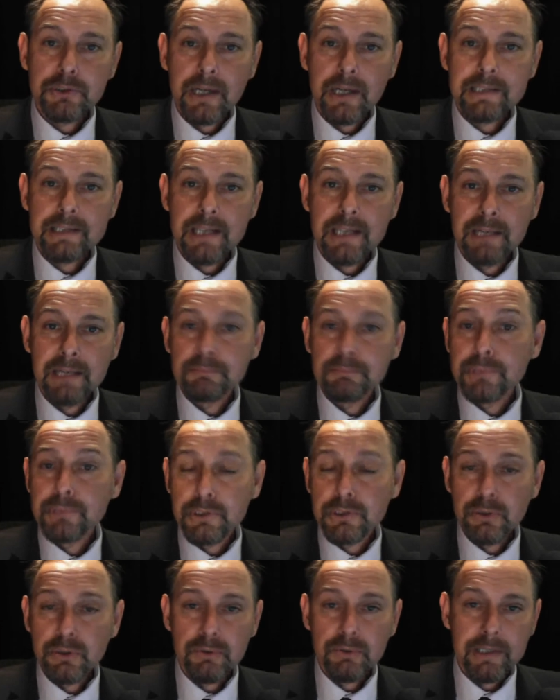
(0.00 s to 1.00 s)
address in
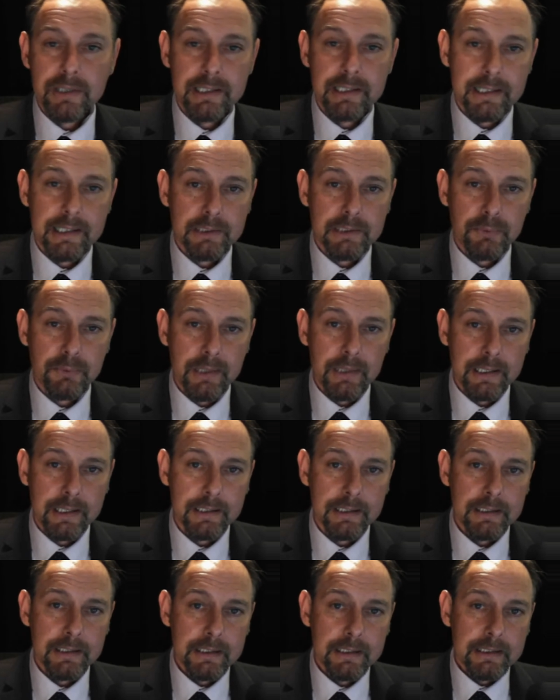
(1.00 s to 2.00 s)
Pretoria this
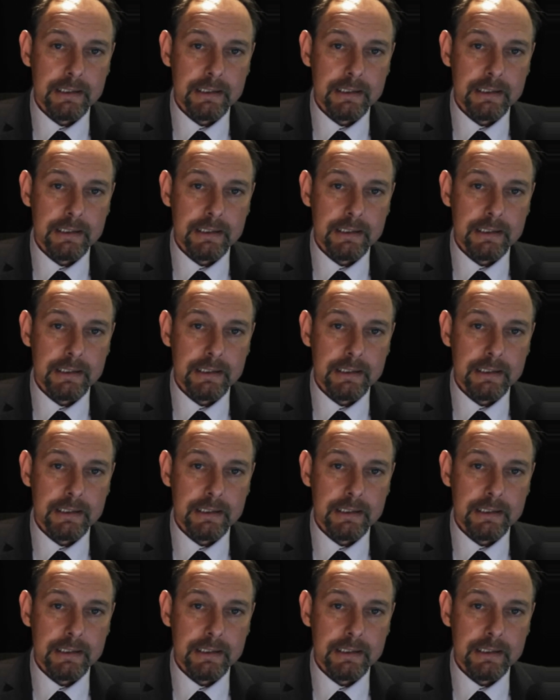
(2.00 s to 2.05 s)
week.